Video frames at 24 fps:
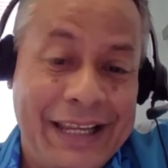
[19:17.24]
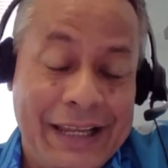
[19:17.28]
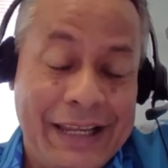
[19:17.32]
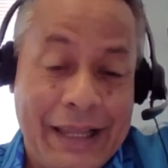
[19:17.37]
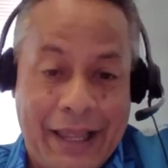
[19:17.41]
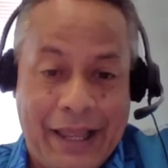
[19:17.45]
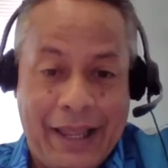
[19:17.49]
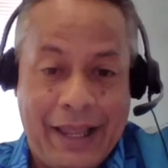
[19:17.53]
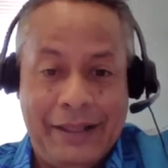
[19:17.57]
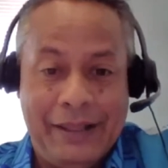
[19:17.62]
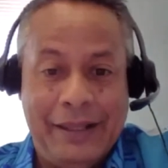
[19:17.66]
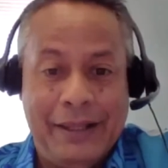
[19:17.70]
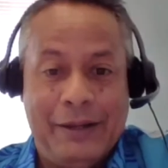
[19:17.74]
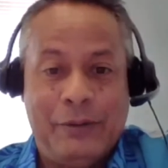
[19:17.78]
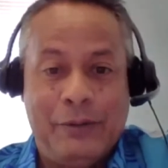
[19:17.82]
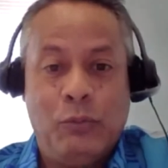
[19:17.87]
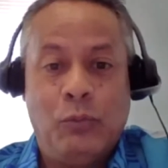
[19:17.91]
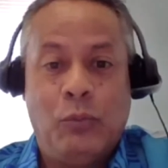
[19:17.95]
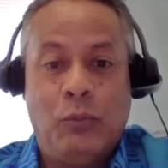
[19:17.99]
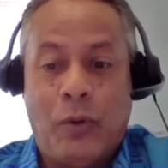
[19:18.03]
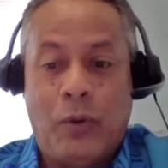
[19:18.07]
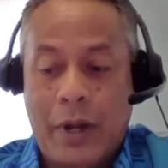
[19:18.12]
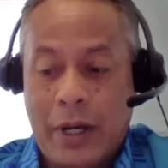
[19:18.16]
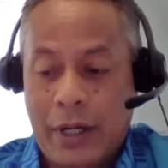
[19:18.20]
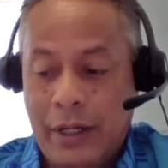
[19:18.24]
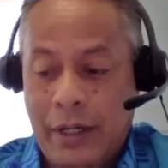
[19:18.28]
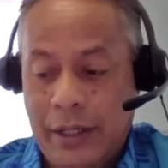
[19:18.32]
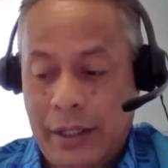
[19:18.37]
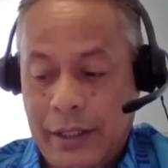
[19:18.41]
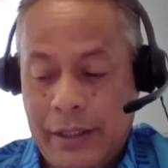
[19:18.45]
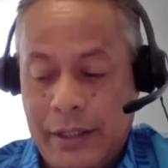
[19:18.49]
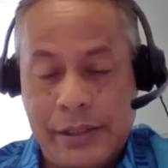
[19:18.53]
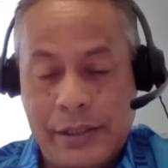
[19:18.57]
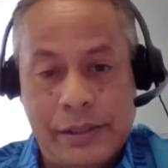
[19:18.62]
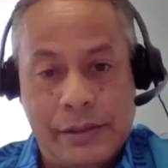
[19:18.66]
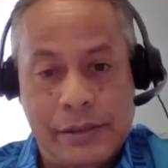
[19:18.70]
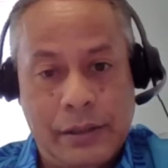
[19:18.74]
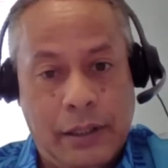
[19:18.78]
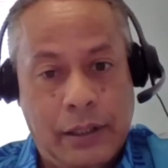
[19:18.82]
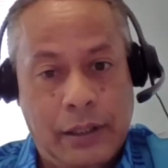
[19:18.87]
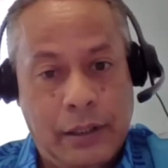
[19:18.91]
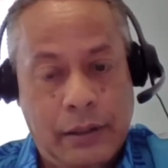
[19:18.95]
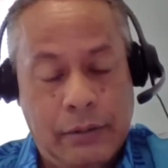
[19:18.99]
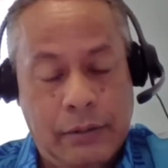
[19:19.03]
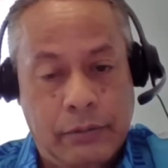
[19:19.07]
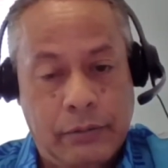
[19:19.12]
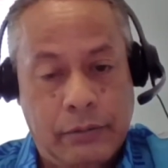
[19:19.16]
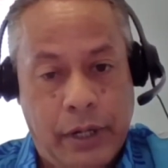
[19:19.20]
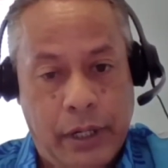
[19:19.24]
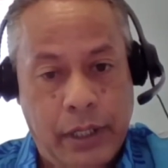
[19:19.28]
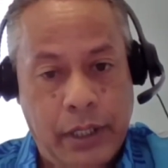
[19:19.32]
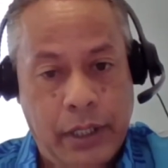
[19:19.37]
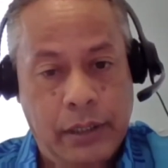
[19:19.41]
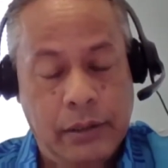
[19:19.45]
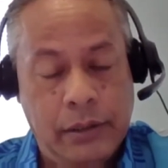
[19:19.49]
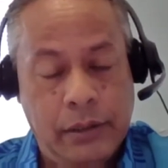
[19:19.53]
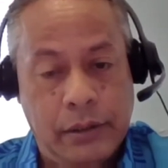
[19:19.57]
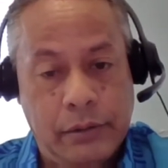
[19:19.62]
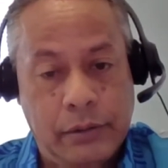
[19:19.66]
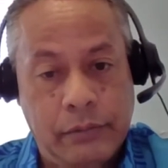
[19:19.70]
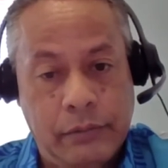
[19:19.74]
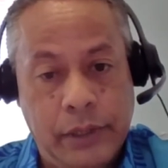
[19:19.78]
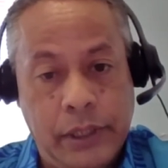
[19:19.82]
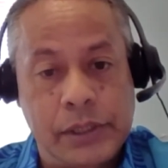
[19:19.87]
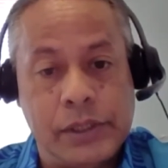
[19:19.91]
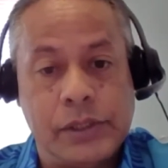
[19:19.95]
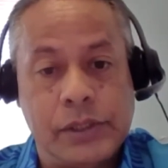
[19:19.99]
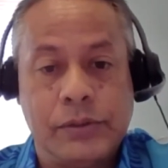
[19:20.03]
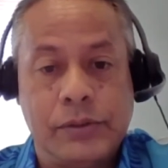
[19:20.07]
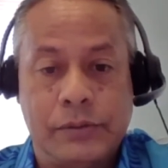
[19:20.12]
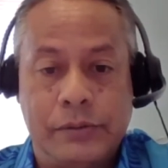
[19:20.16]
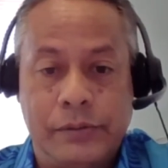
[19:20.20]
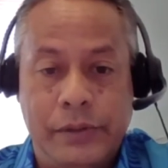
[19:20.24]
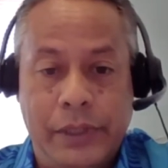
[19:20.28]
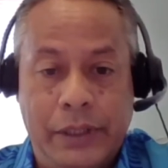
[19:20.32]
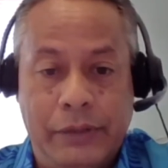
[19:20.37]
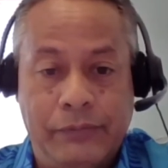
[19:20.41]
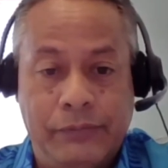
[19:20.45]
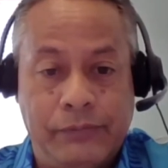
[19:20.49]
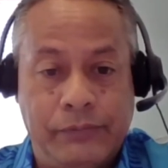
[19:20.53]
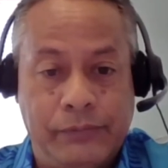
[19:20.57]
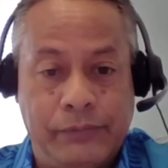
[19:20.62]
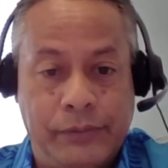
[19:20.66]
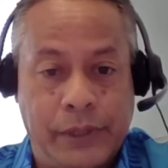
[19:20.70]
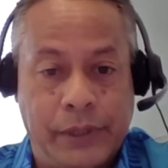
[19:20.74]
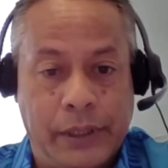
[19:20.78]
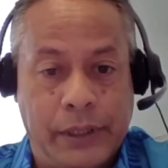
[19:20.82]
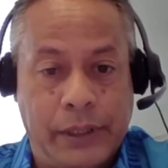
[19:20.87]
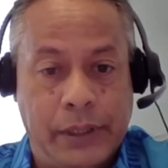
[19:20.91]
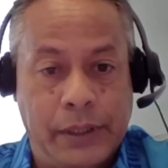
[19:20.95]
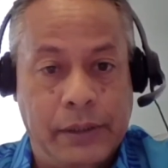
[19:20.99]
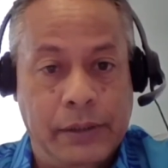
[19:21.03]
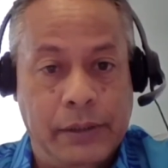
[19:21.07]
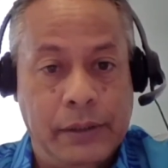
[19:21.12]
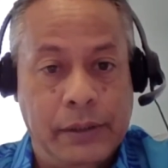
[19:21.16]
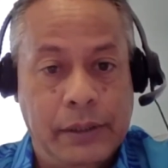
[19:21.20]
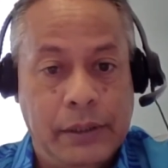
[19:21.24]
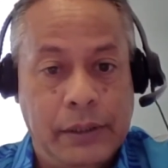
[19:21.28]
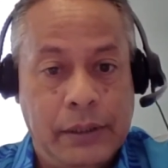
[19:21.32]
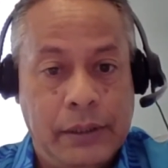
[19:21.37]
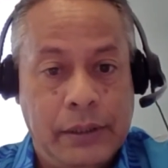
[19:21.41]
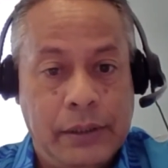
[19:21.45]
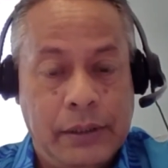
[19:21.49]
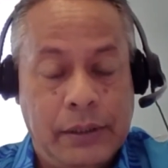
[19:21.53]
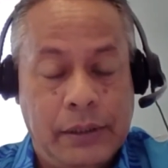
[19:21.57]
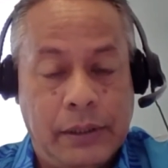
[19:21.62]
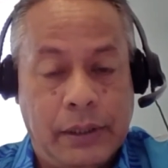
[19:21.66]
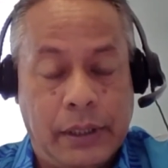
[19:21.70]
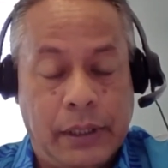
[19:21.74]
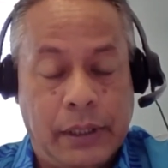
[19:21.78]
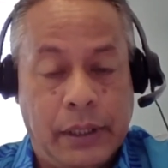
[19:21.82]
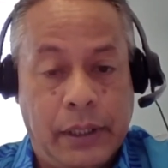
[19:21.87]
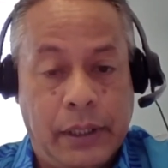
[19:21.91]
Wow. And then one is uh, running the Ridge to Reef uh, uh,